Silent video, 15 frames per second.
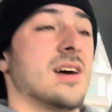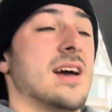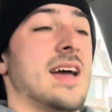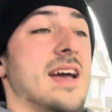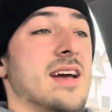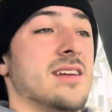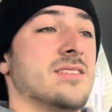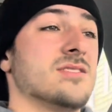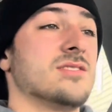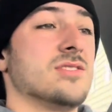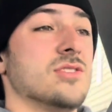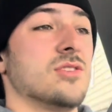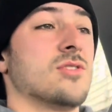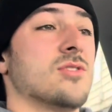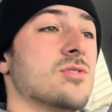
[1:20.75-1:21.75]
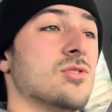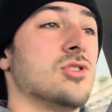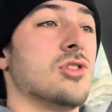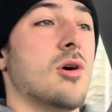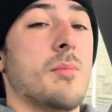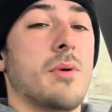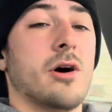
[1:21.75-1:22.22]
and your
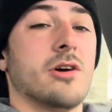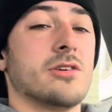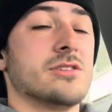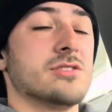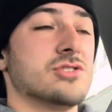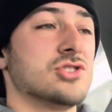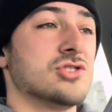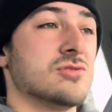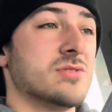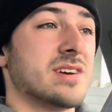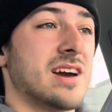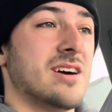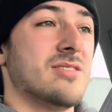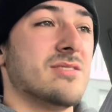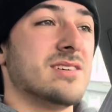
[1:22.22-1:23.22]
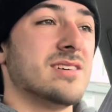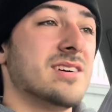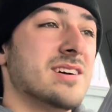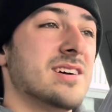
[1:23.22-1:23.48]
lumbar is shooting out,